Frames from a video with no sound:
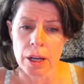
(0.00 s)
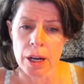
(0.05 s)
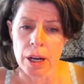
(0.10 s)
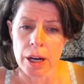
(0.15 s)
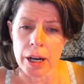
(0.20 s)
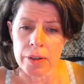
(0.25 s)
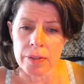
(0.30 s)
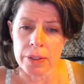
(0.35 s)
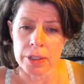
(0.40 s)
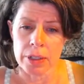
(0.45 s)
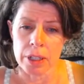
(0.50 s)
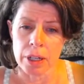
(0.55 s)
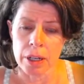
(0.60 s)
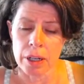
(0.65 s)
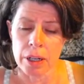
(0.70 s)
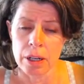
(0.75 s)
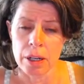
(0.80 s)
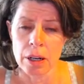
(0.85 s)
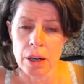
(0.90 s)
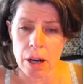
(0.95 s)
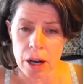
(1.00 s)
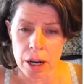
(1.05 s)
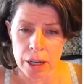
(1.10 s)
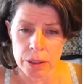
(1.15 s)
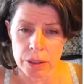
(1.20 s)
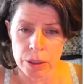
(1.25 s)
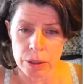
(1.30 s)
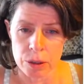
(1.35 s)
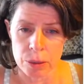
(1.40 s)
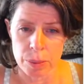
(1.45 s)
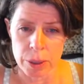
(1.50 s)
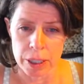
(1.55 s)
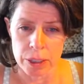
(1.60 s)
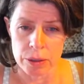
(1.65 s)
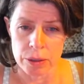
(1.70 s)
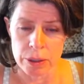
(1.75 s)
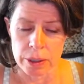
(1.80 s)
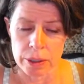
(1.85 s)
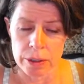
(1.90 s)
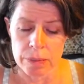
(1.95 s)
decided not to use
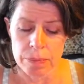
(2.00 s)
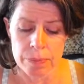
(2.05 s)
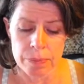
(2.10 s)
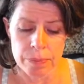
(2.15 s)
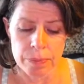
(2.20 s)
Patreon,